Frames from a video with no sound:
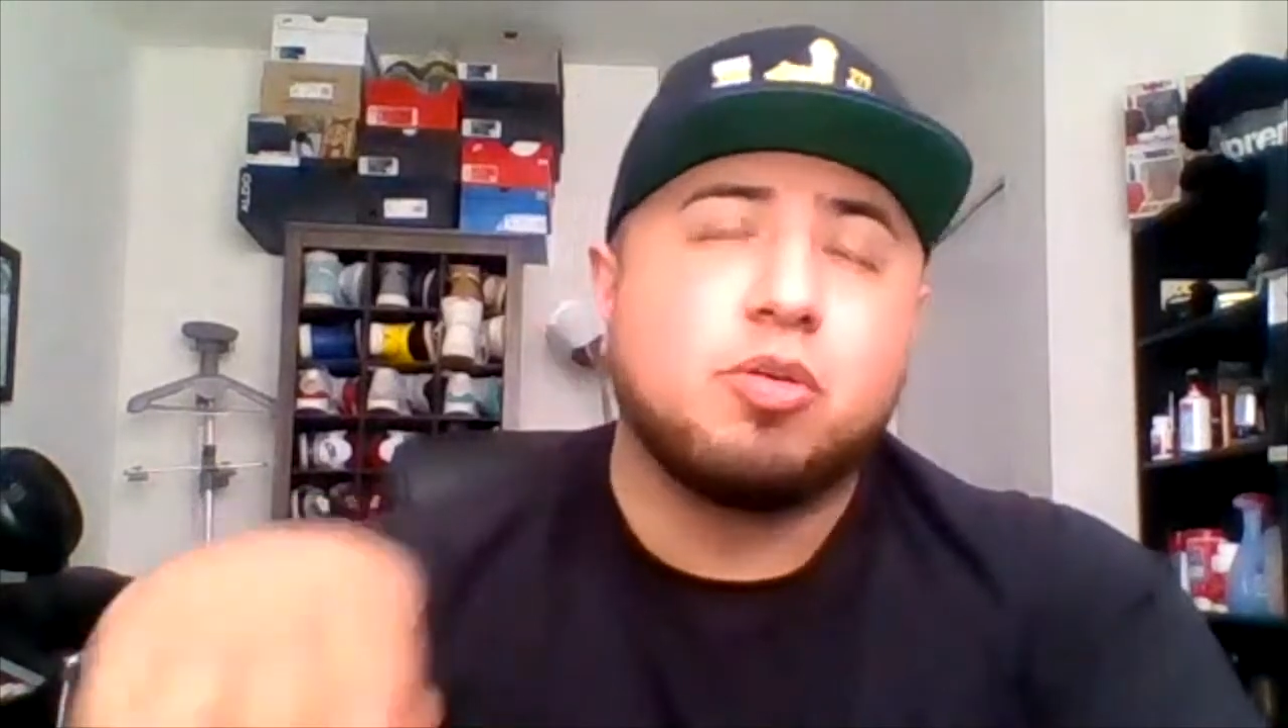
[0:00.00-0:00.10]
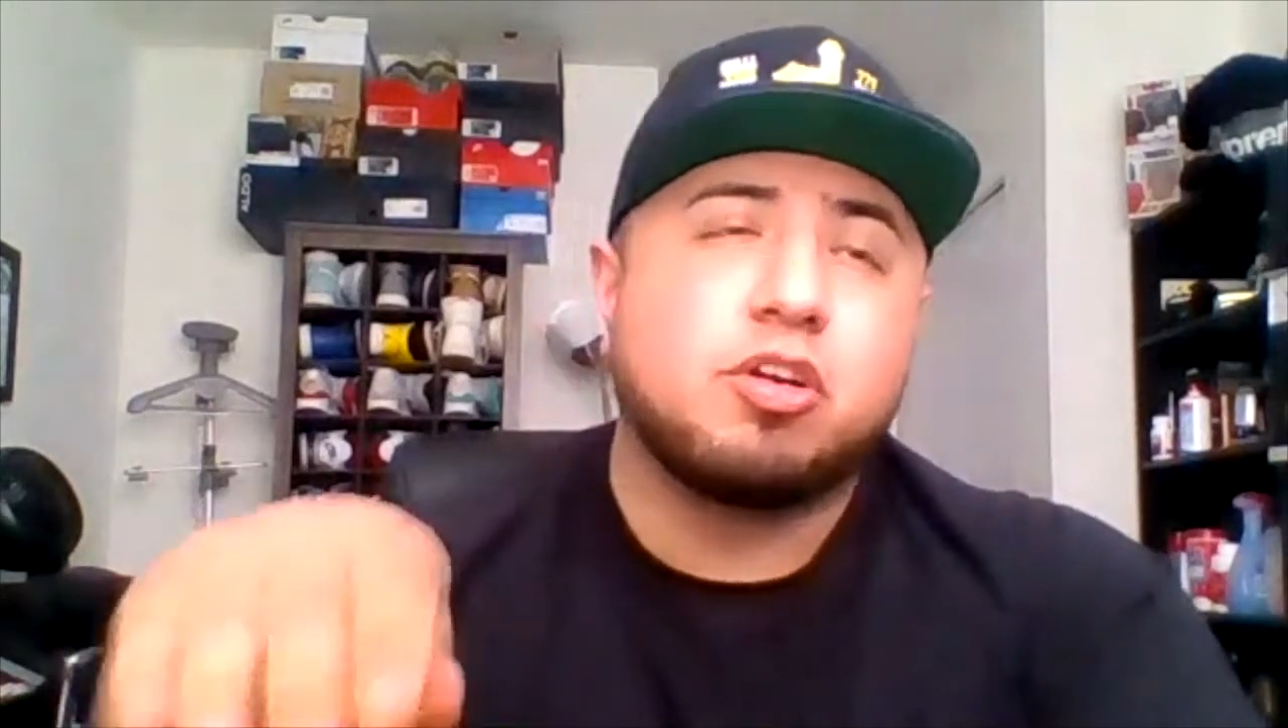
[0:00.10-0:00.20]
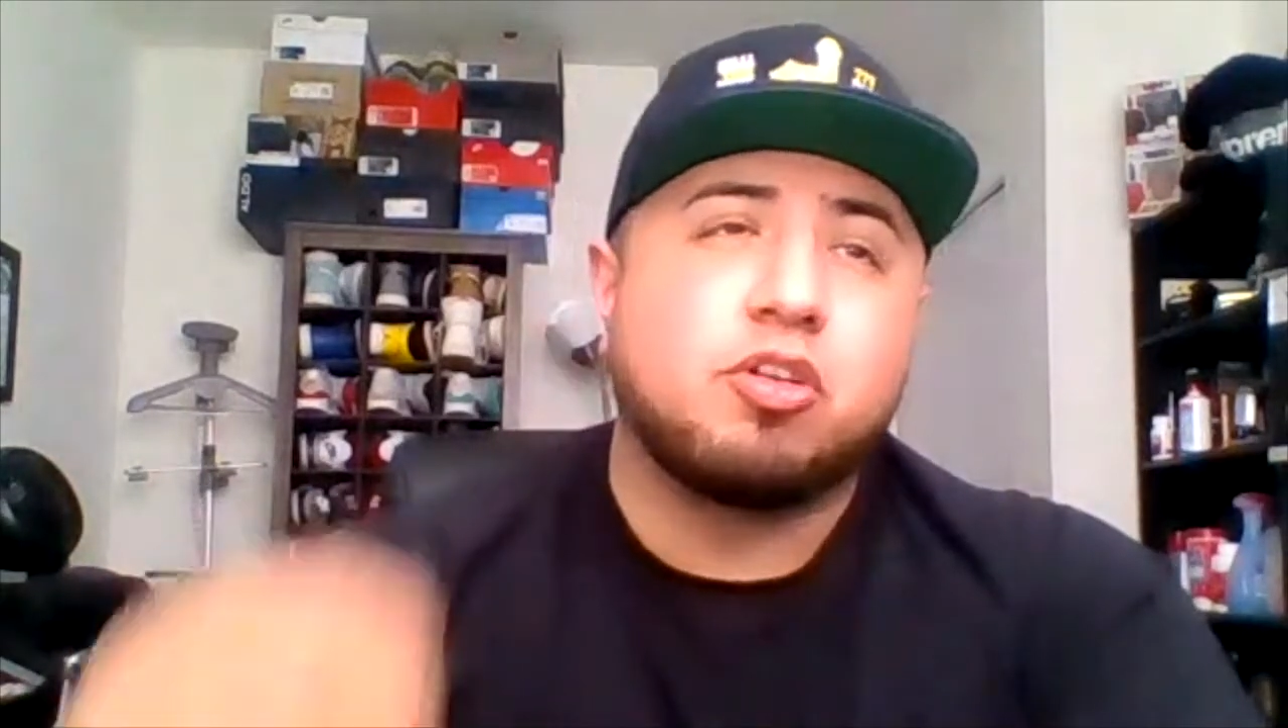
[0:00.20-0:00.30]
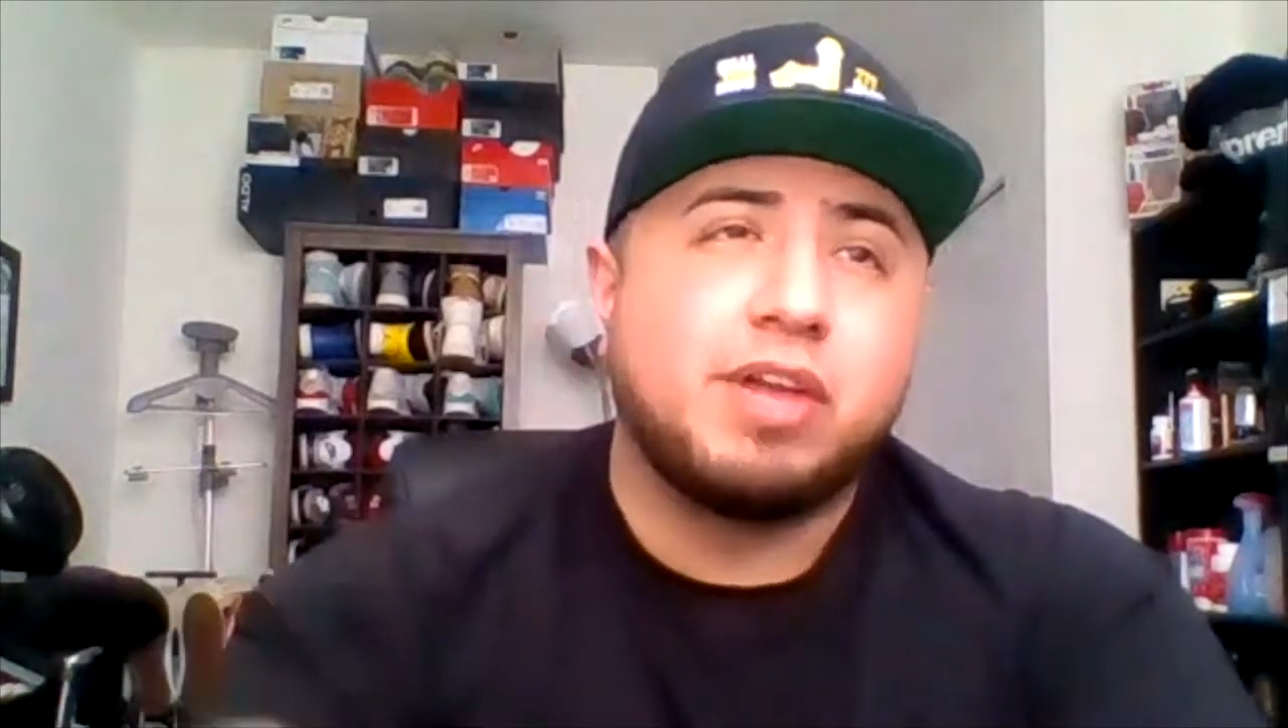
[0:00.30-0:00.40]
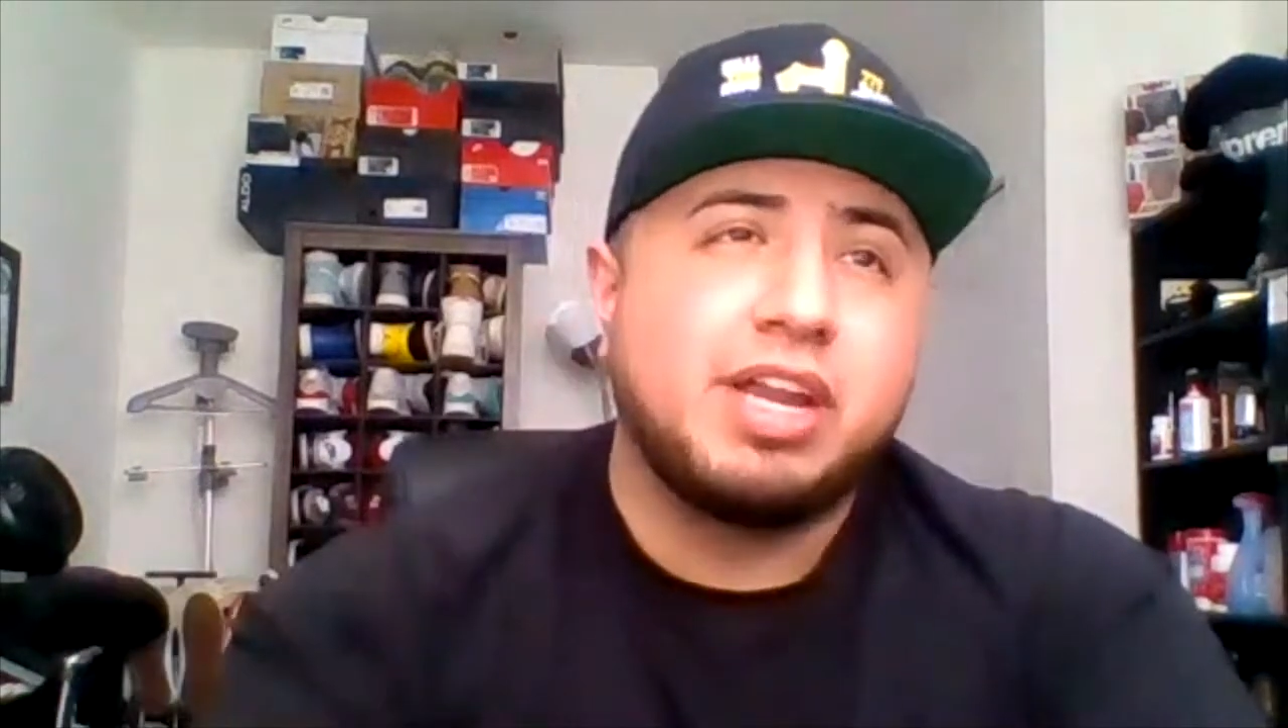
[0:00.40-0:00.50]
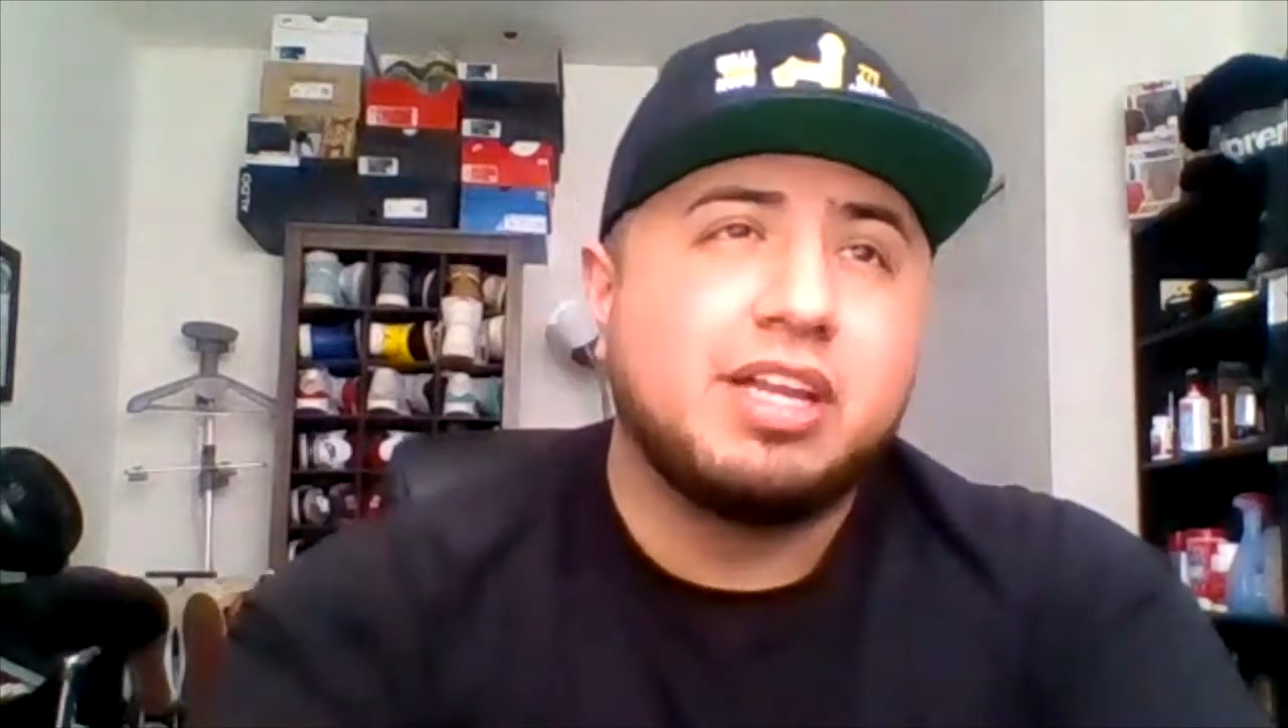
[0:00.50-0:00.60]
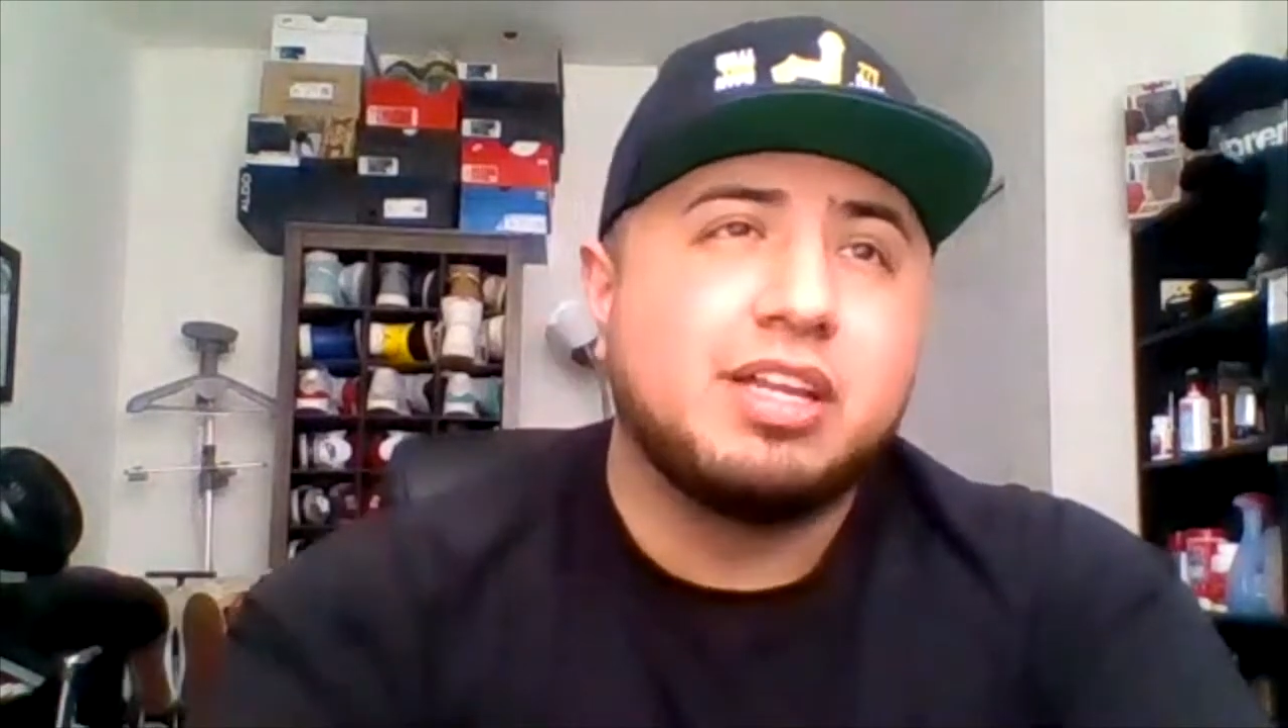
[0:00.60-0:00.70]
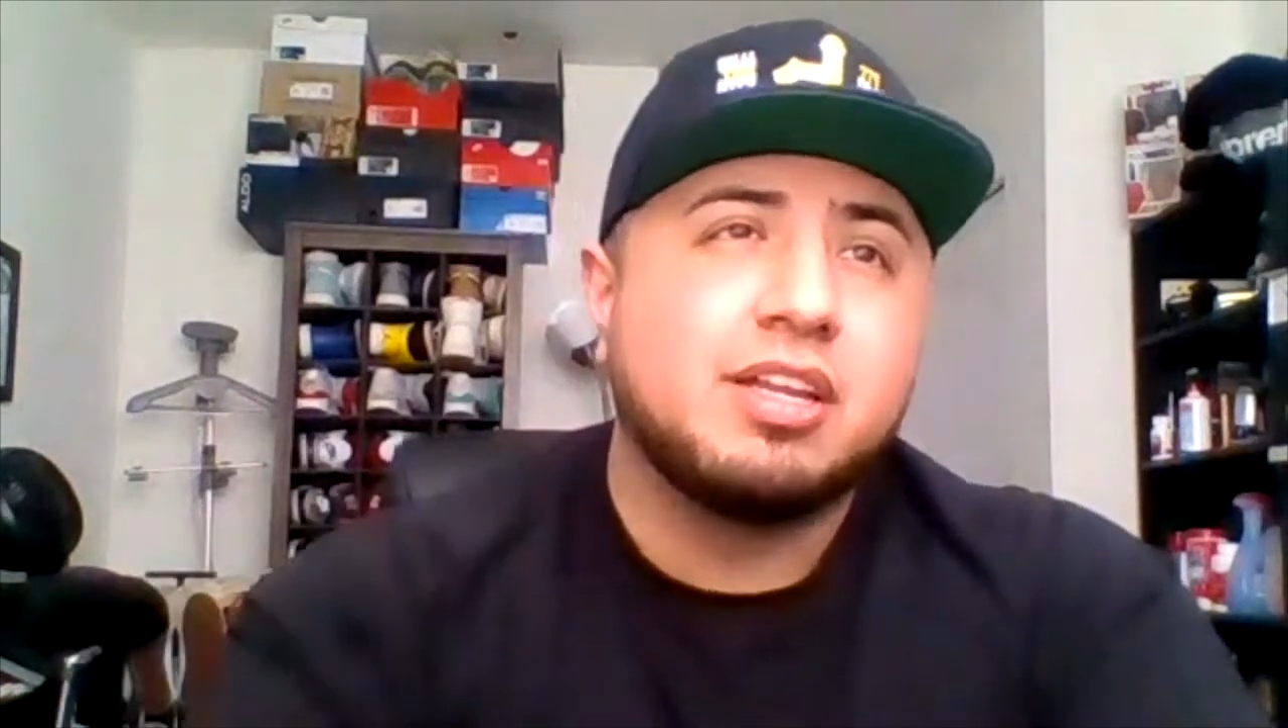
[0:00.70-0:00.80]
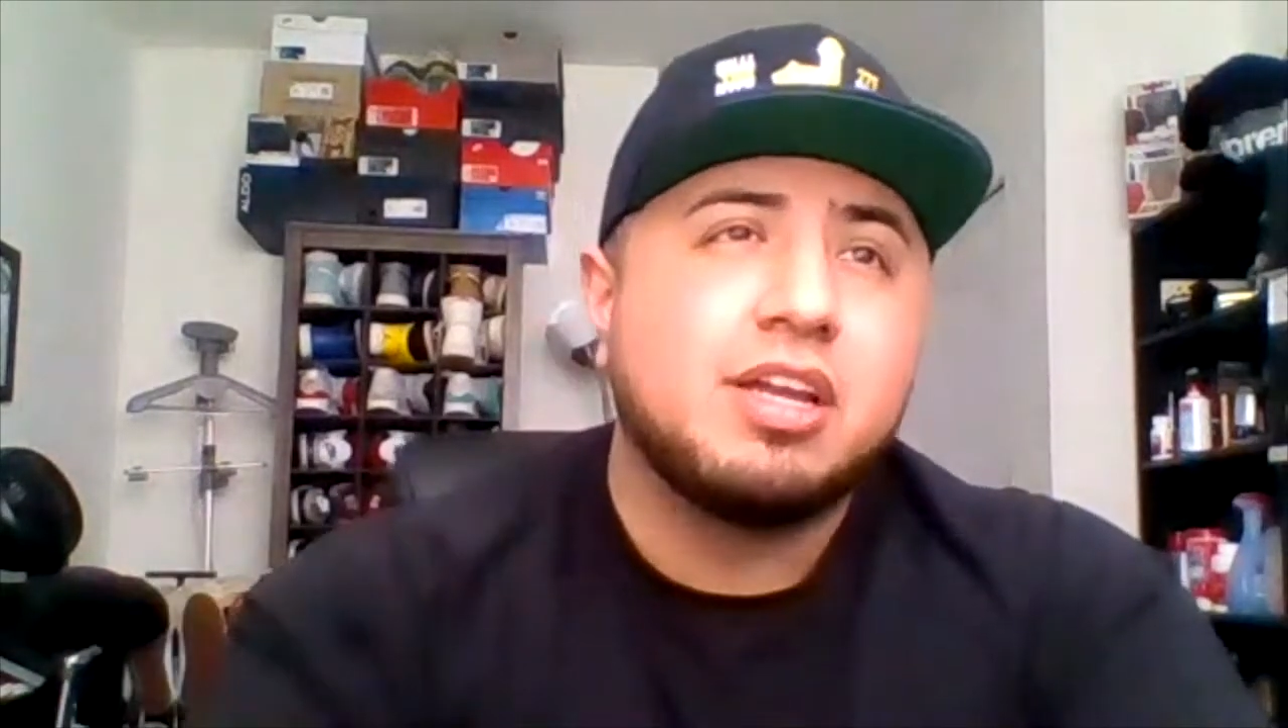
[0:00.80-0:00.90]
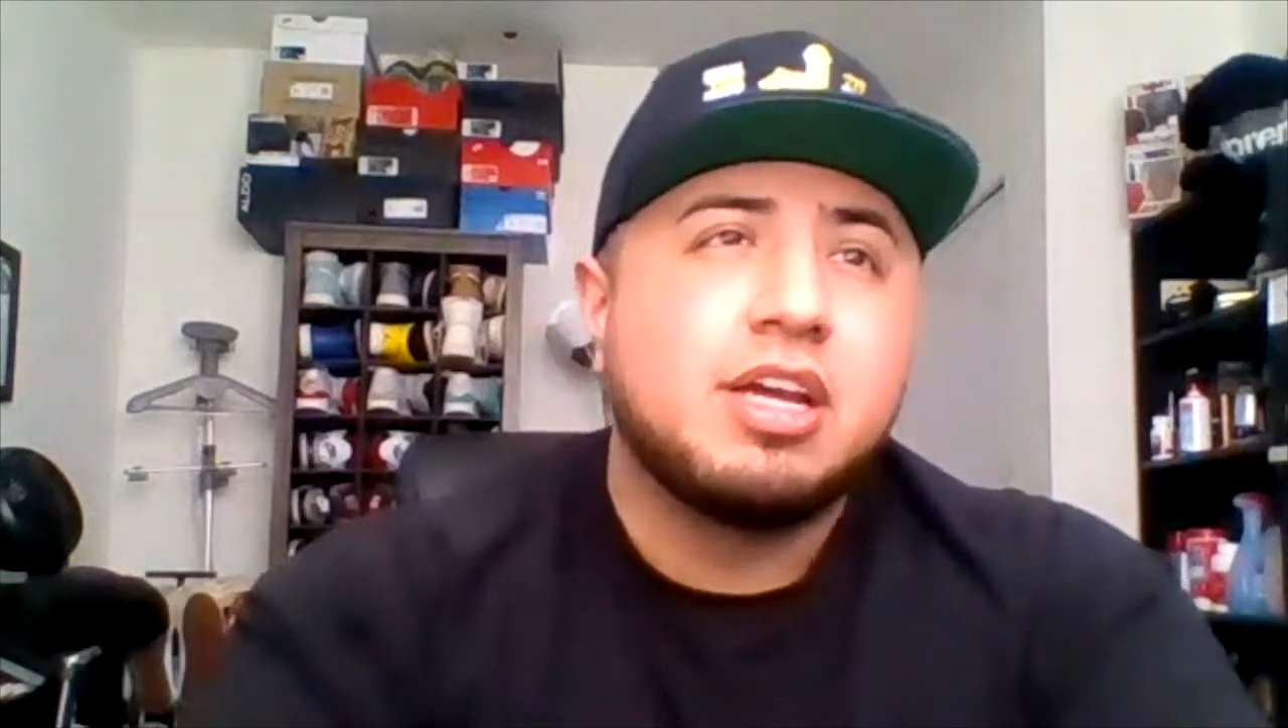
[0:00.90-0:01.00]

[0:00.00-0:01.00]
agreeing